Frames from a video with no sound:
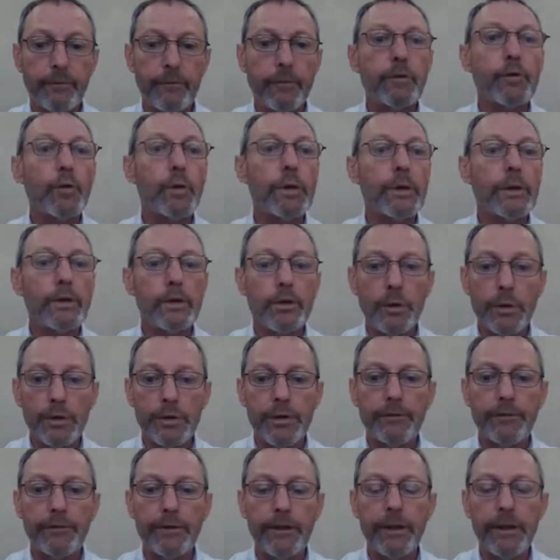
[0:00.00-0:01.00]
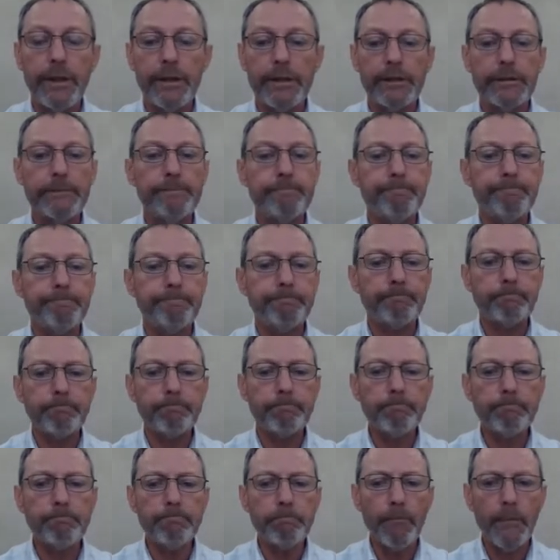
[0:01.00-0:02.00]
tweet, Twitter feed.
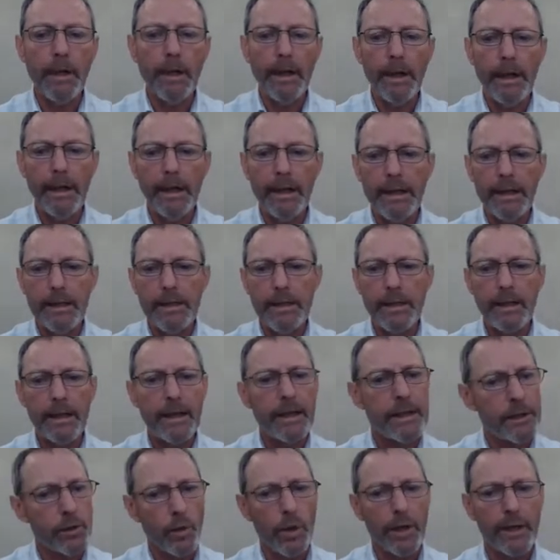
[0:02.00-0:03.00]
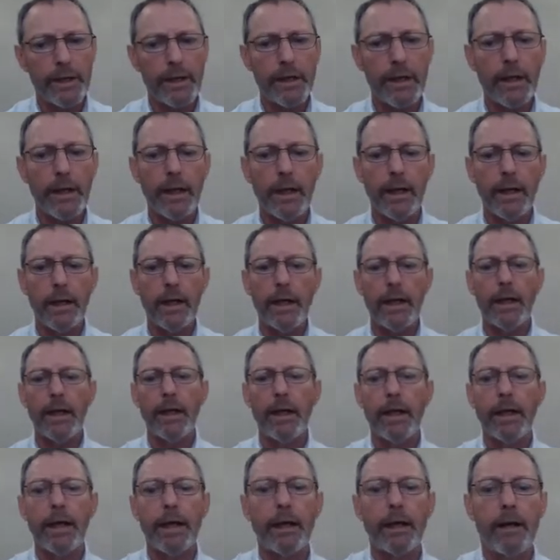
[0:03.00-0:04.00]
And uh, it's quite
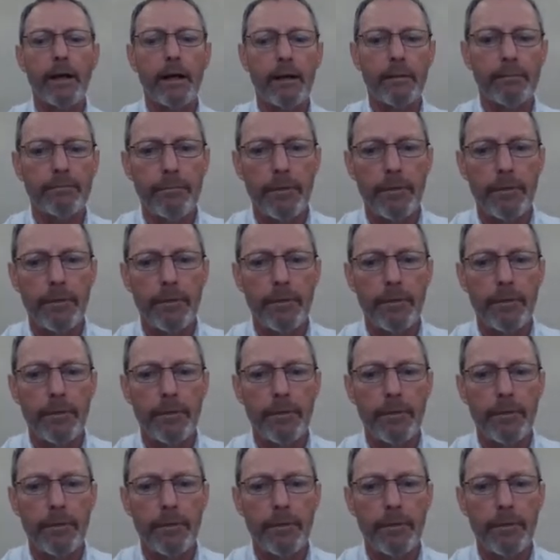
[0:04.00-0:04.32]
a,